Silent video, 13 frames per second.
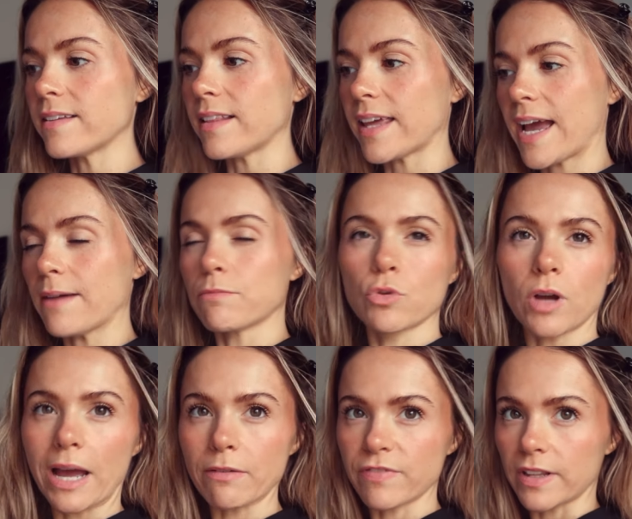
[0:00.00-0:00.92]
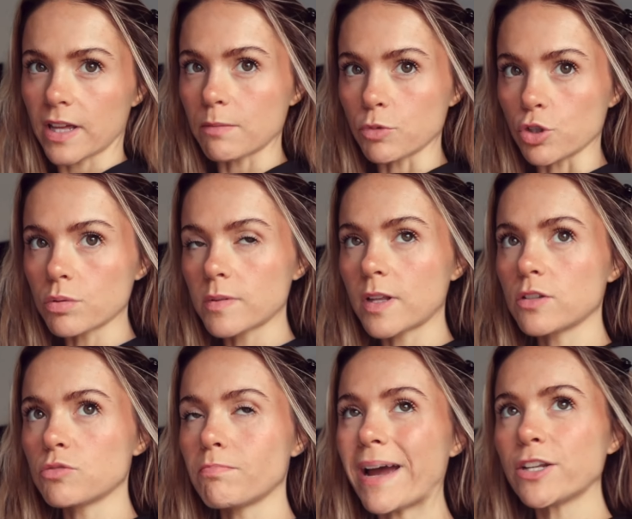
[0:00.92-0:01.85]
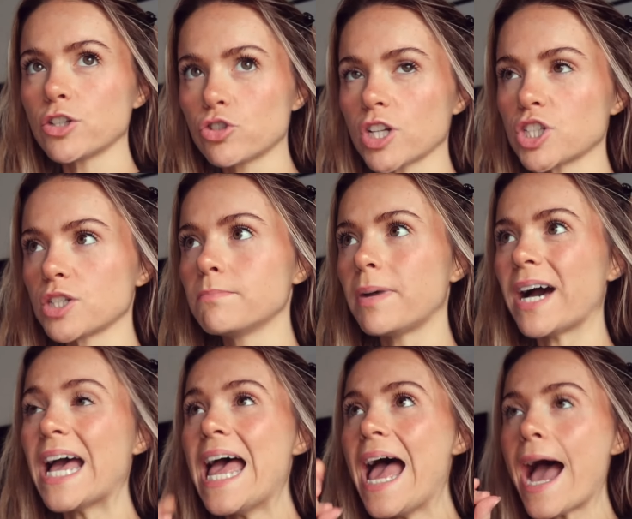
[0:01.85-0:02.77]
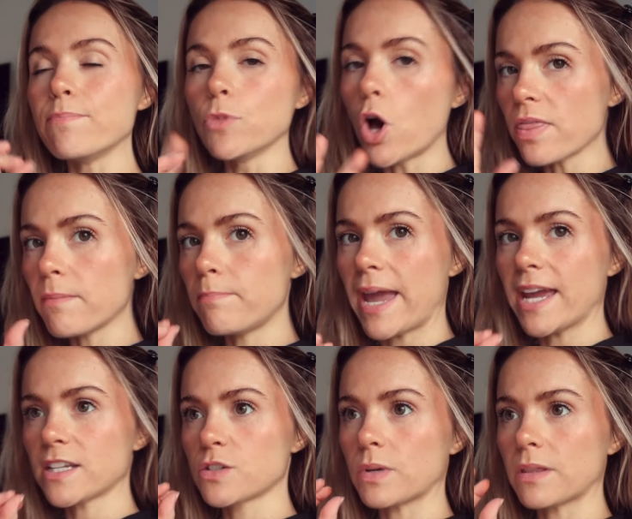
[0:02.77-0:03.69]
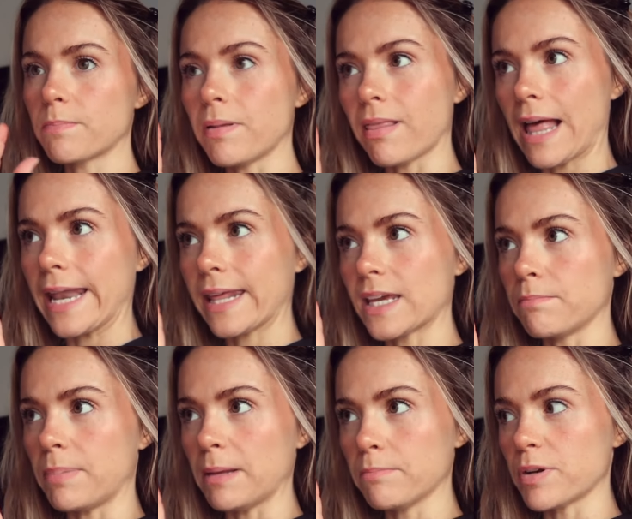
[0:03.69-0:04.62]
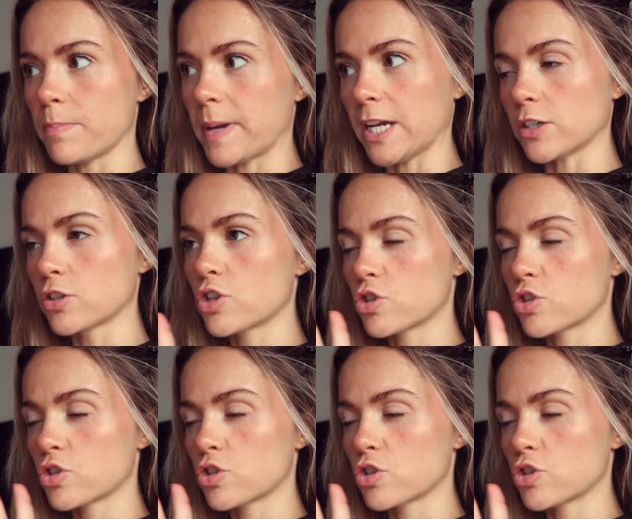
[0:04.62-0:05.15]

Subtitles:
Like I feel like I'm good with my nutrition, but I'm not the best with planning and being prepared.